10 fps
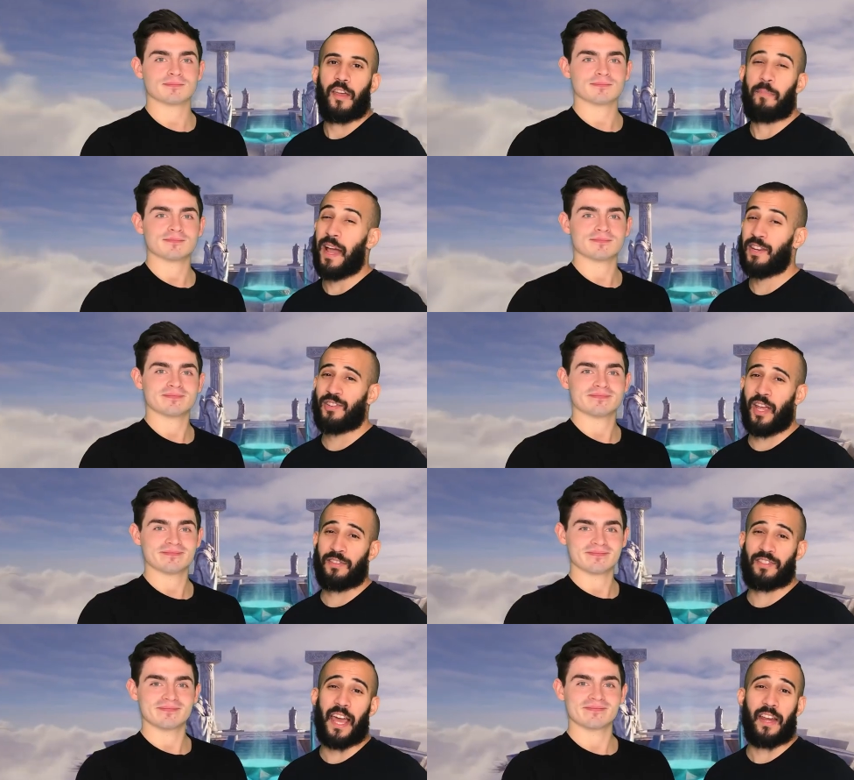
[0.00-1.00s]
Speaker 1: If by any chance
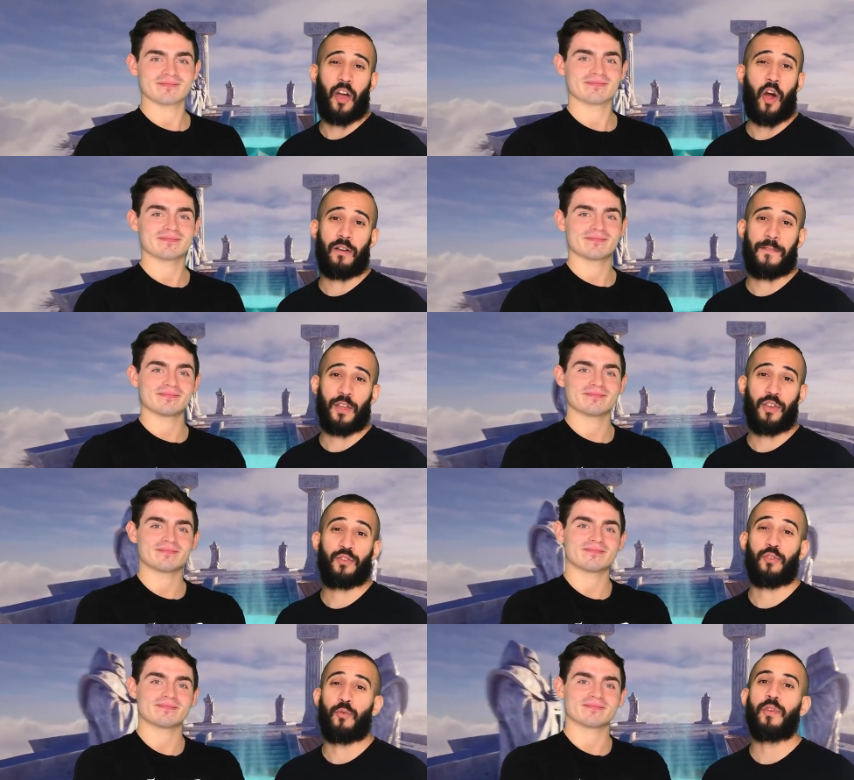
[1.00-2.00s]
it's getting hard for you
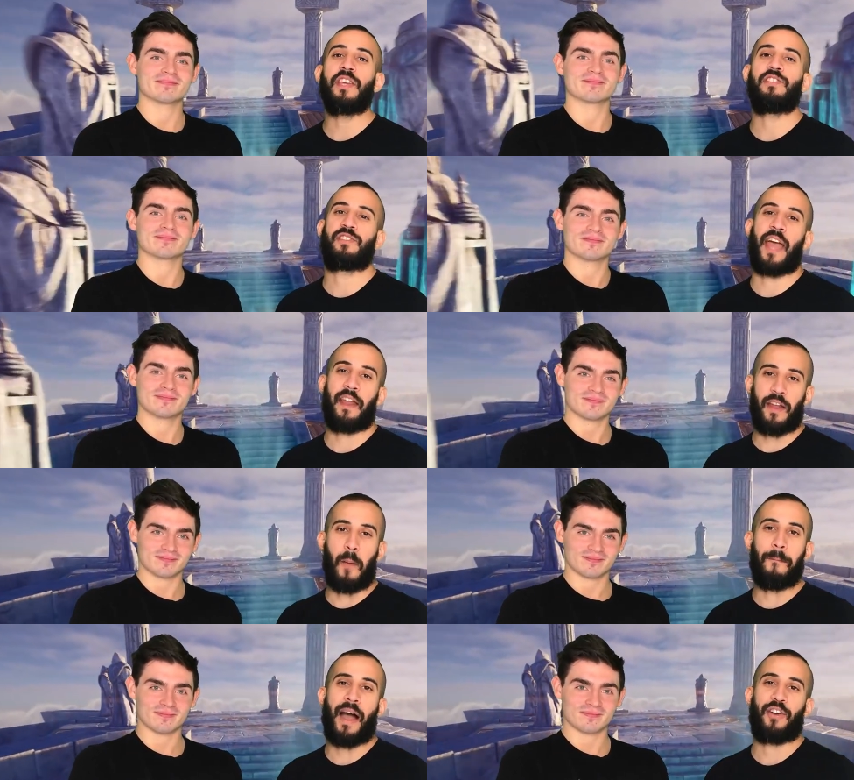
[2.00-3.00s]
to reach that
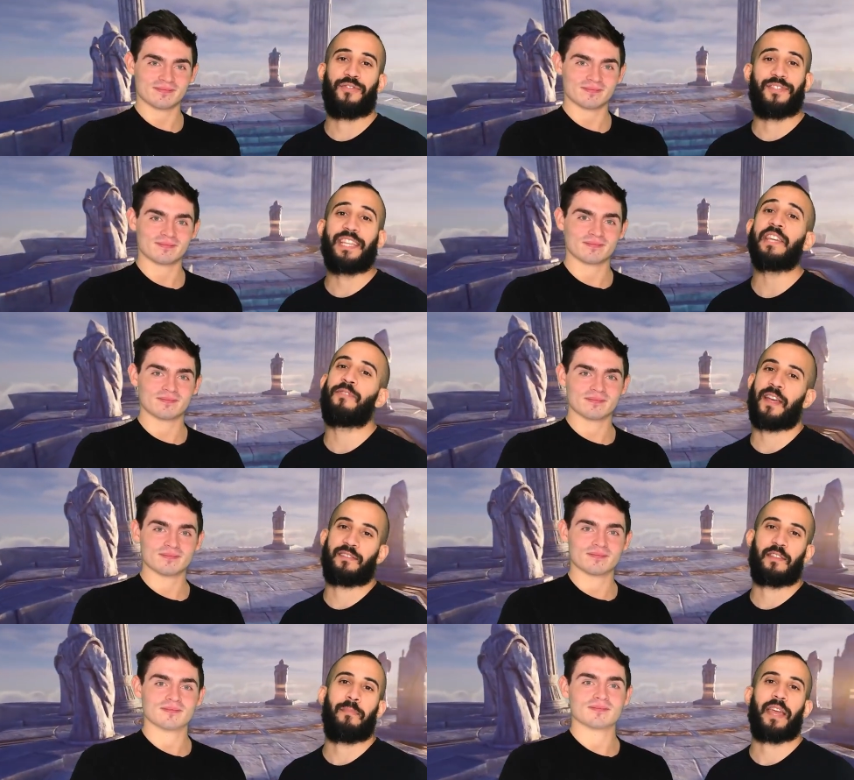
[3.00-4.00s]
amount of
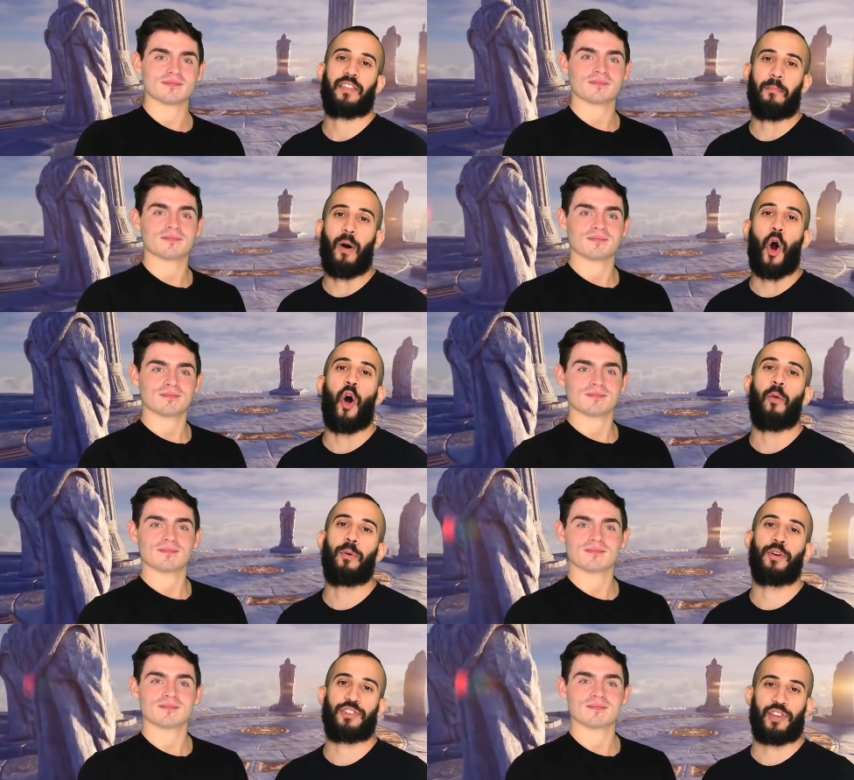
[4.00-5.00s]
defense to make them all
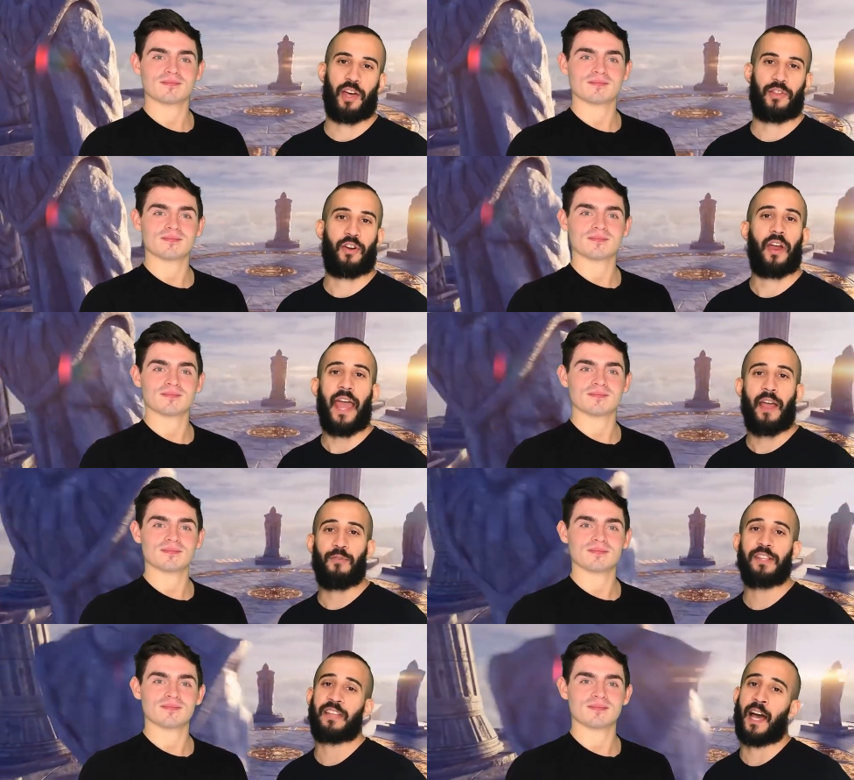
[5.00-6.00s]
pull each other
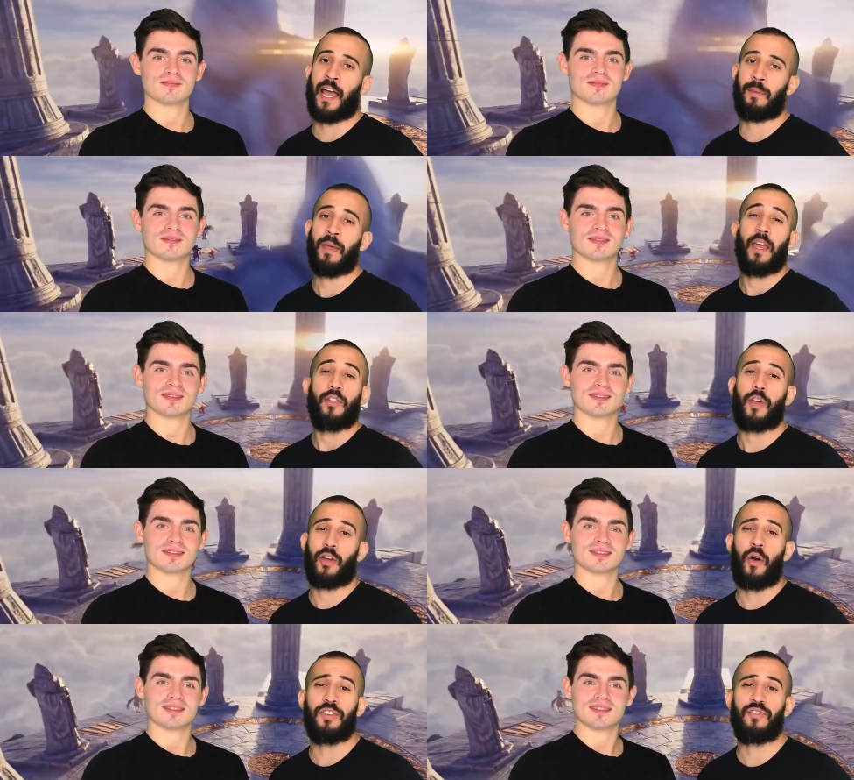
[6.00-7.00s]
every time, you can
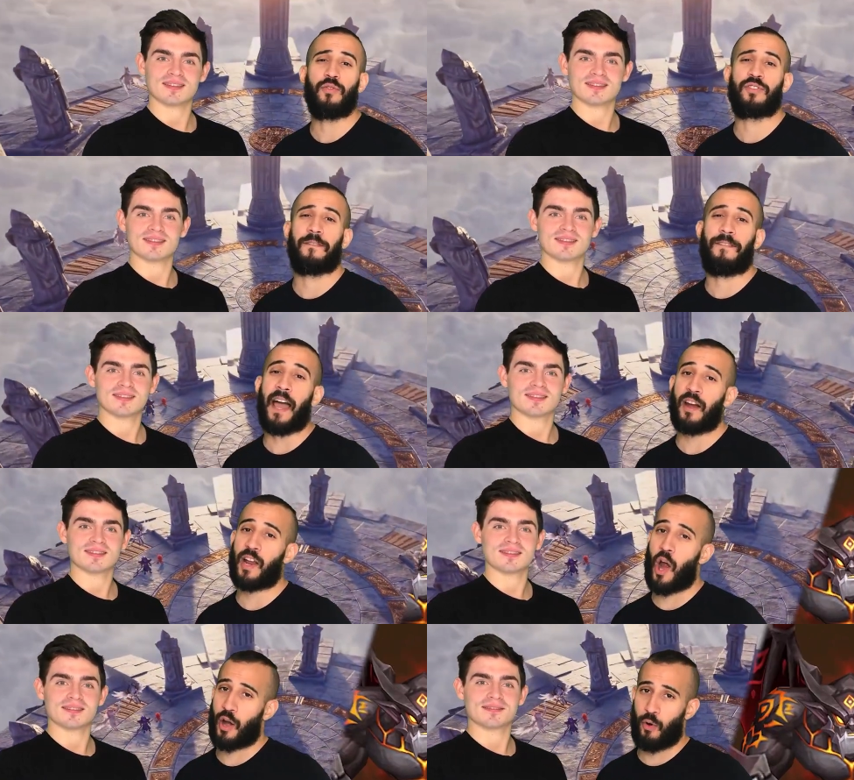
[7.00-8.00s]
always use the Fire
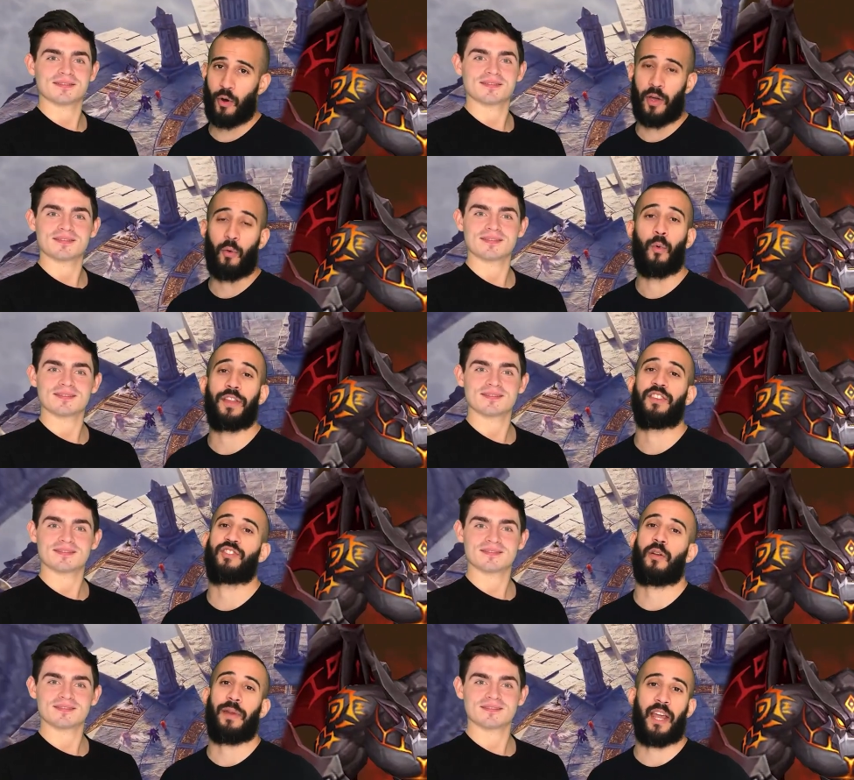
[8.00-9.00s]
Gargoyle with the
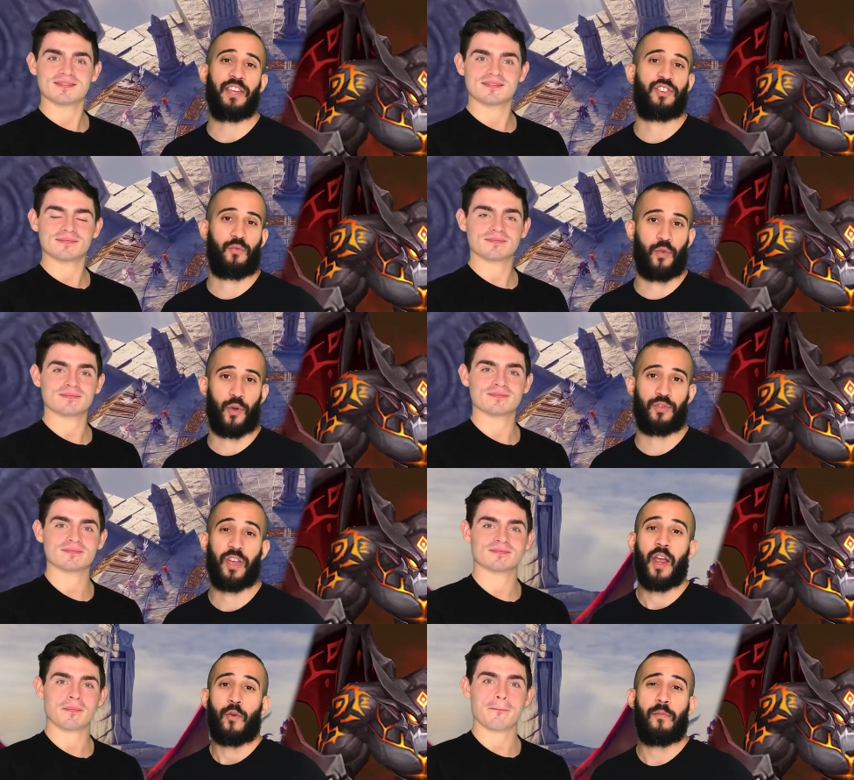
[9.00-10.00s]
Termination Runes,
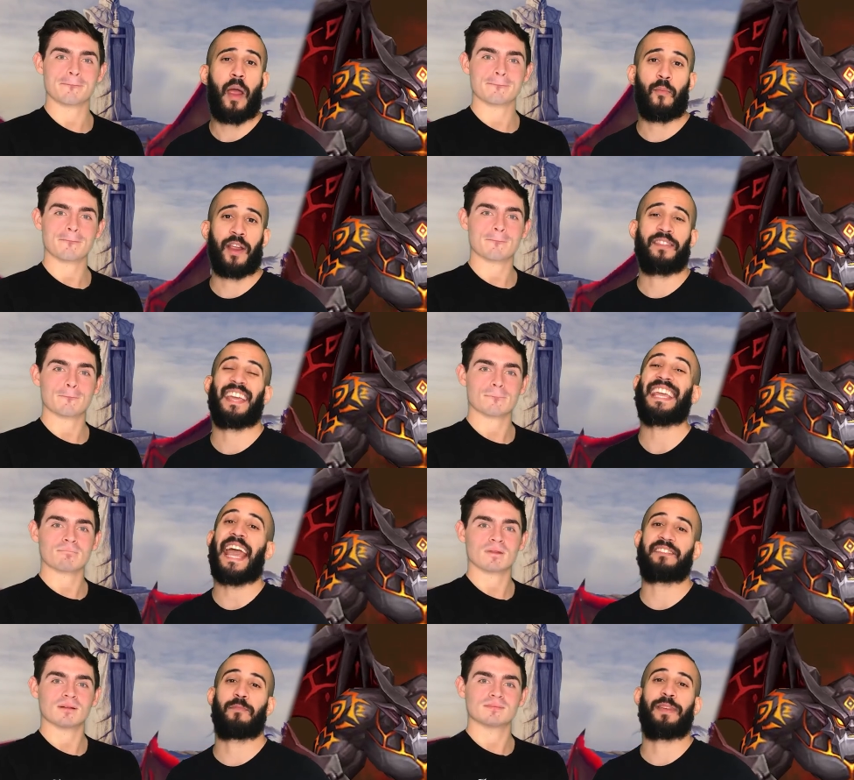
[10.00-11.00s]
remembering that he
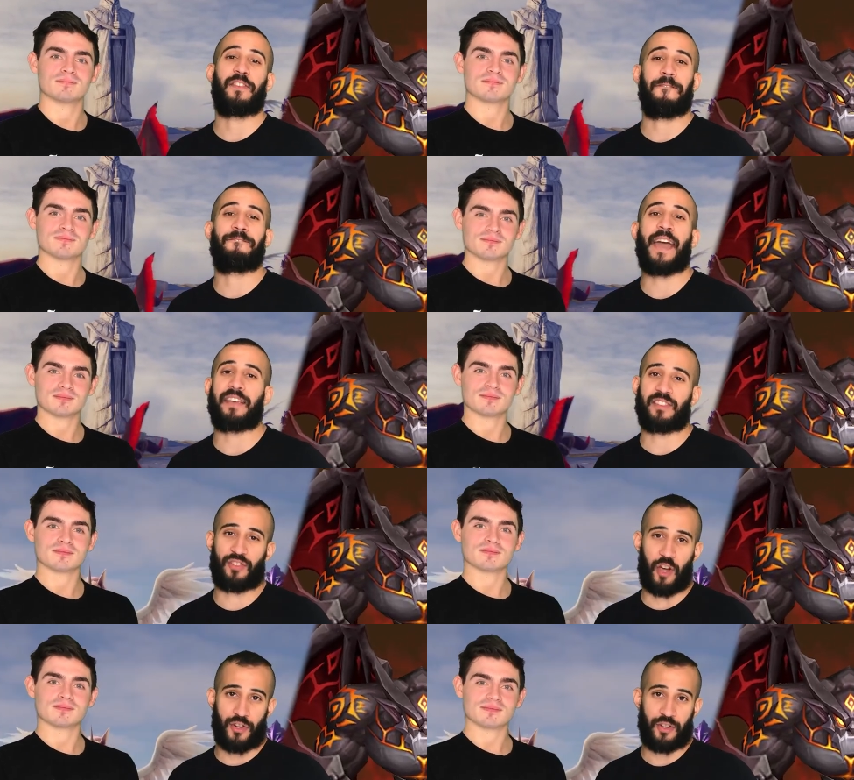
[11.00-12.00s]
has to be the
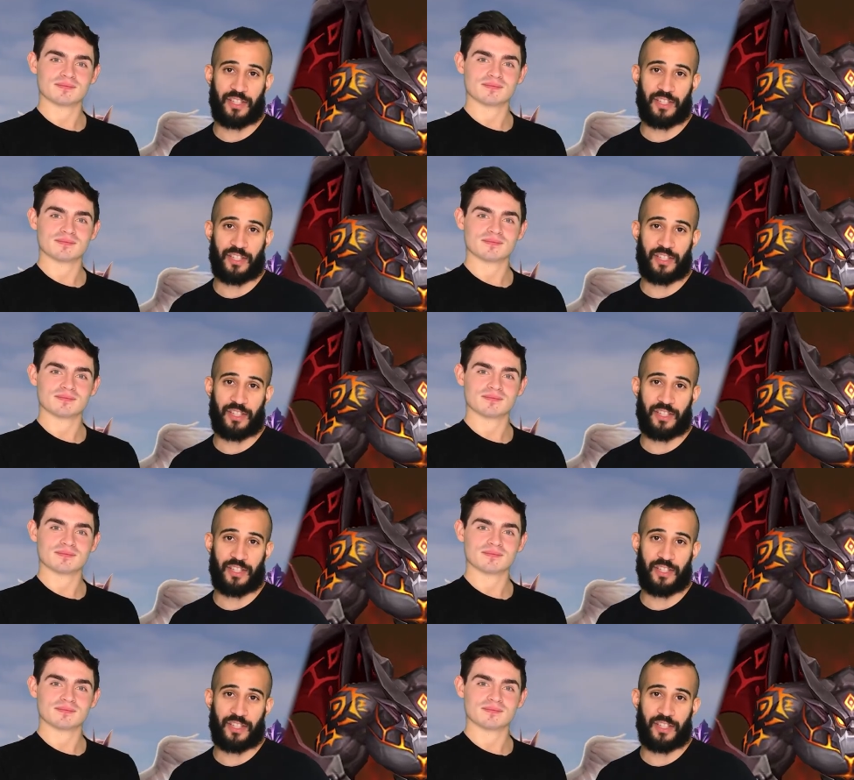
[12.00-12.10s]
fastest on your